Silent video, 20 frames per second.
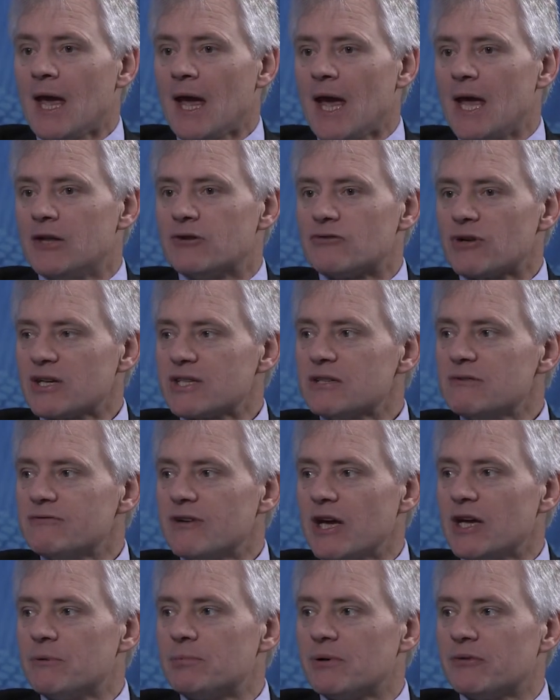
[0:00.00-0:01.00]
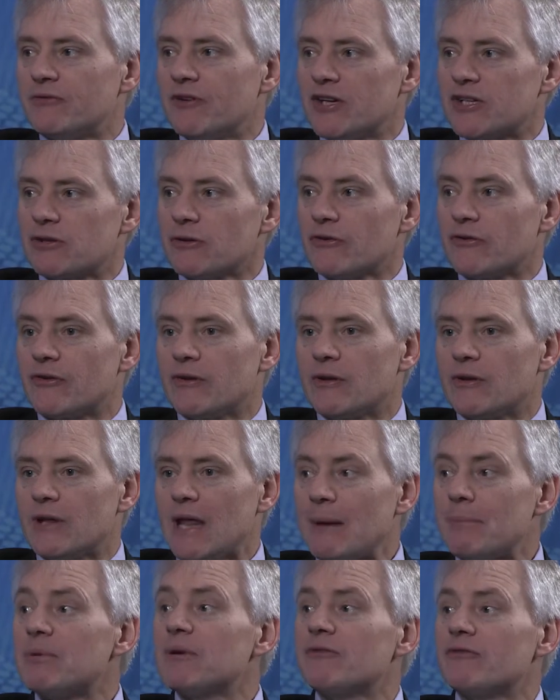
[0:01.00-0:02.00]
And trust and value professionals,
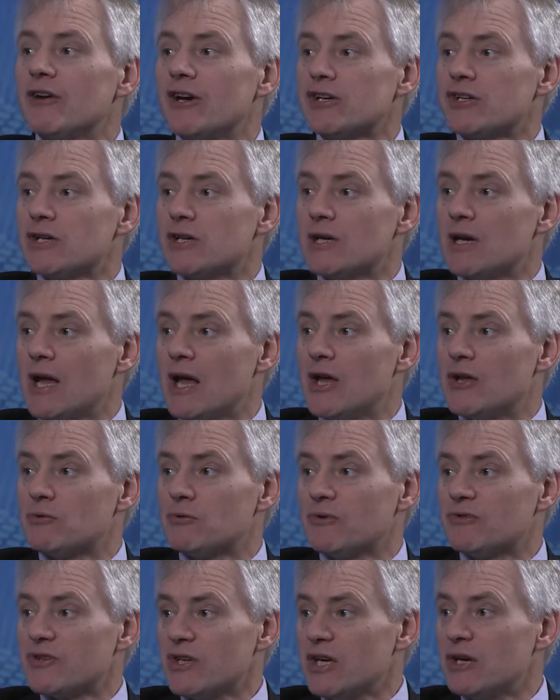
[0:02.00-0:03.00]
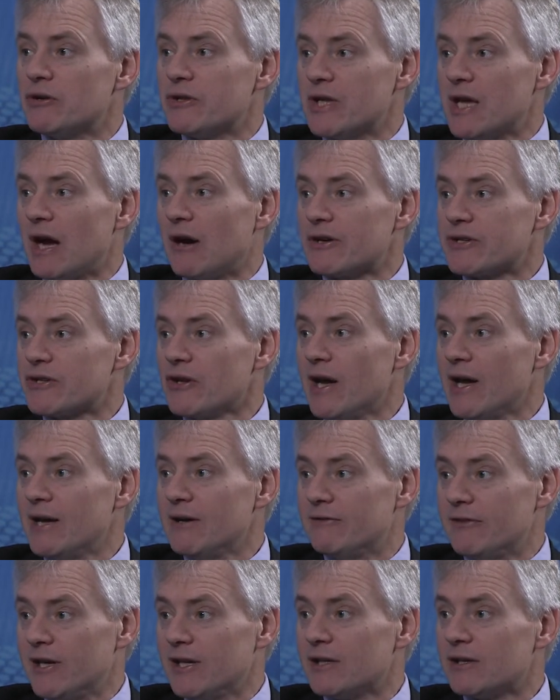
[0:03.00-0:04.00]
that profession, as we've seen here at the RSA
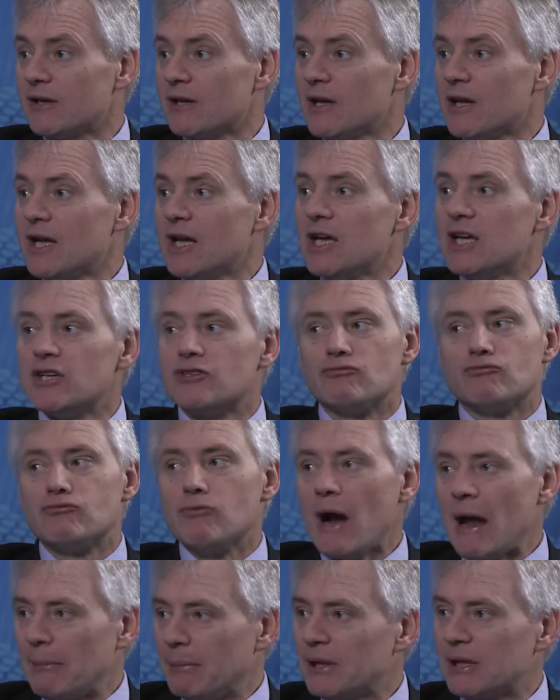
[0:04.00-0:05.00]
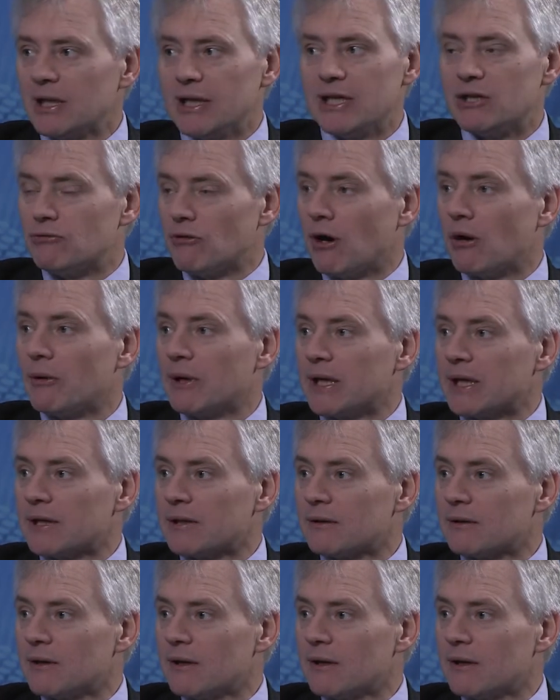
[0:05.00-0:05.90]
event, is rapidly growing.